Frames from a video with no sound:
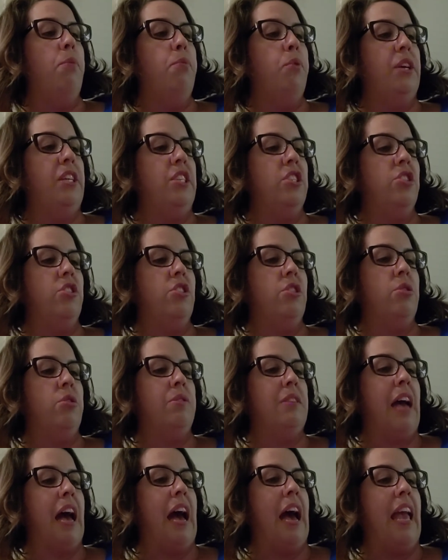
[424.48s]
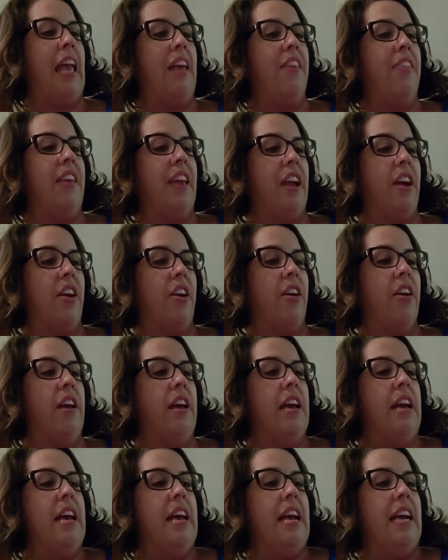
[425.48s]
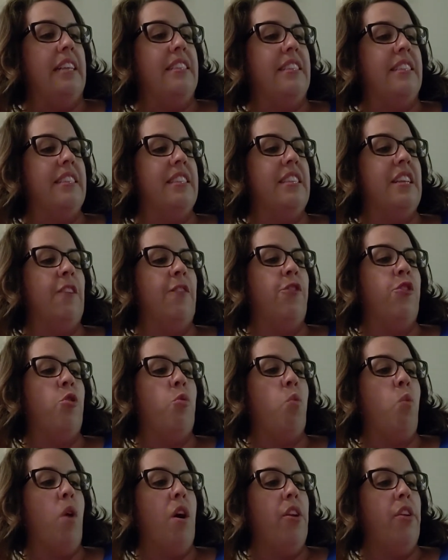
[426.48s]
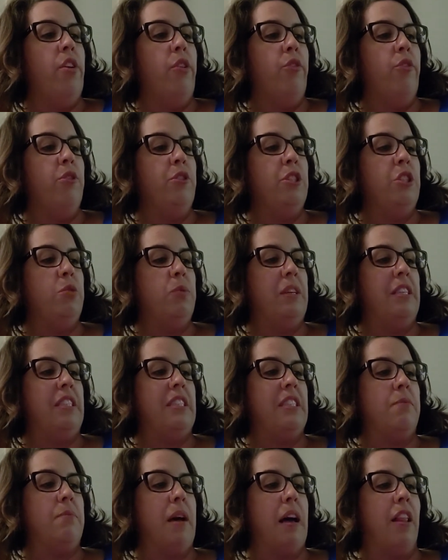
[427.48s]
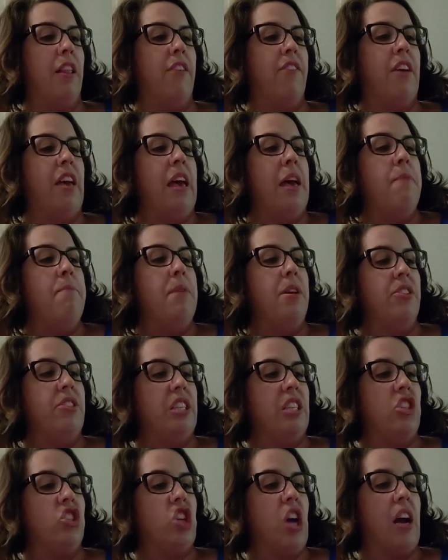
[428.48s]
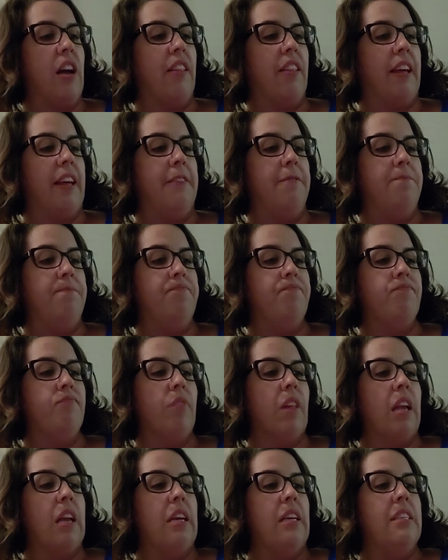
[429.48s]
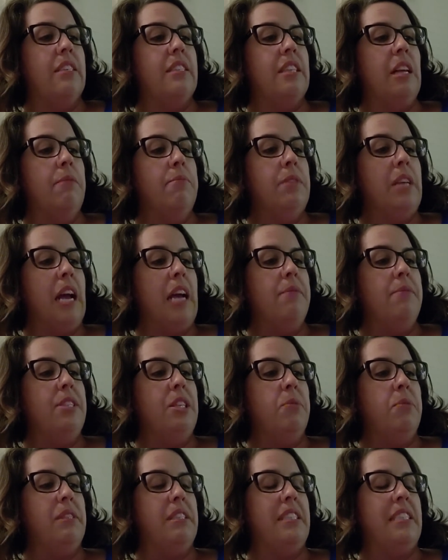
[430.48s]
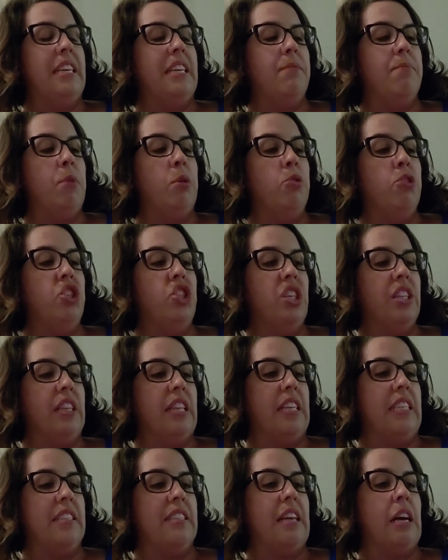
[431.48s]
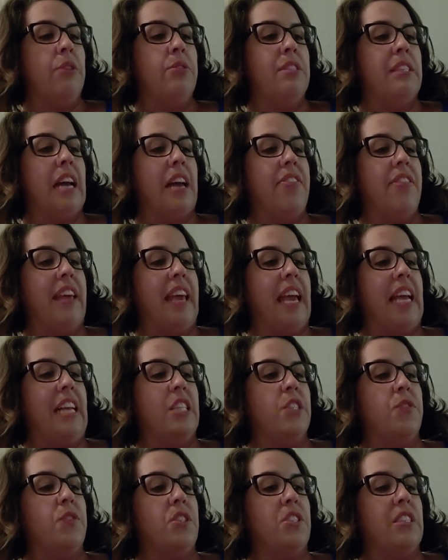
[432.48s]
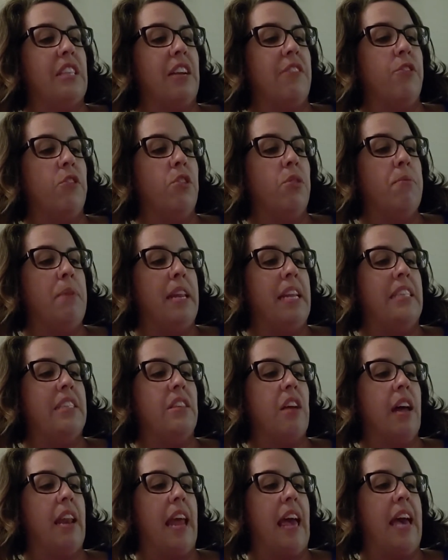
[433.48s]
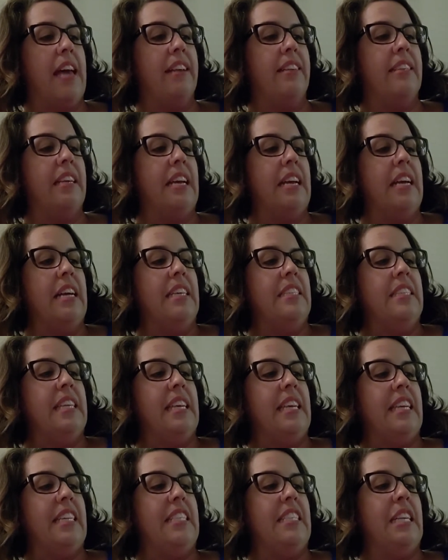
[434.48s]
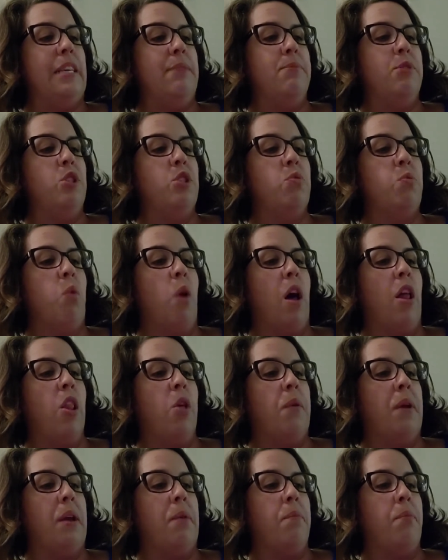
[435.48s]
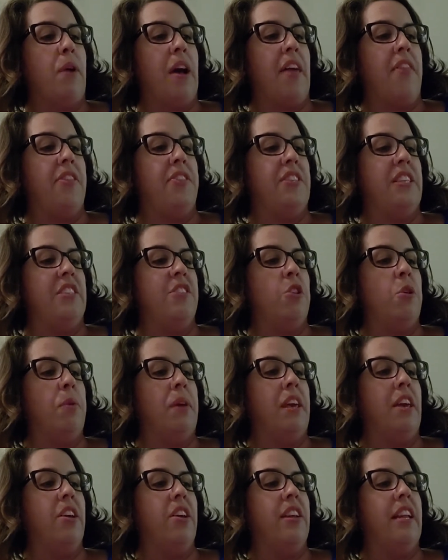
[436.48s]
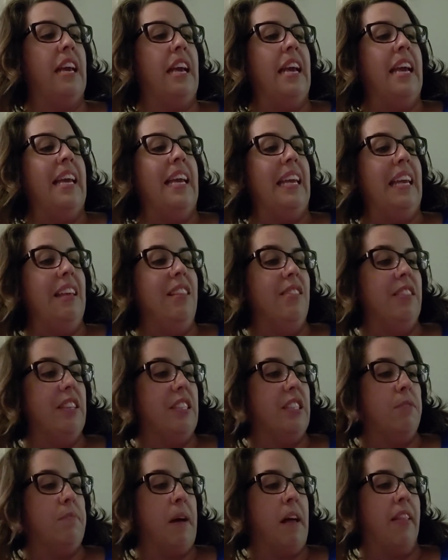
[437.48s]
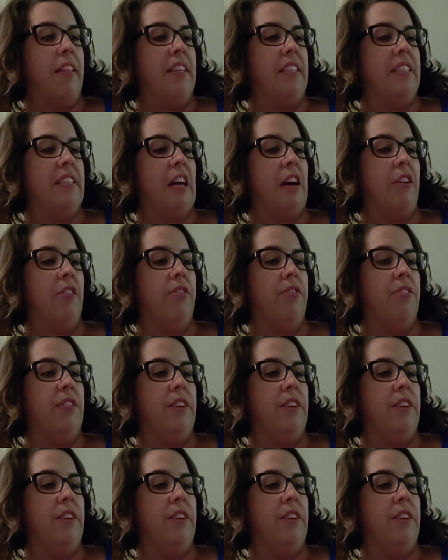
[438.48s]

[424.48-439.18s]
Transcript: pointed nose high in the air and sniff the wonderful sweet smell of melting chocolate. Sometimes he would stand motionless outside the gates for several minutes on end, taking deep swallowing breaths as though he could eat the smell itself.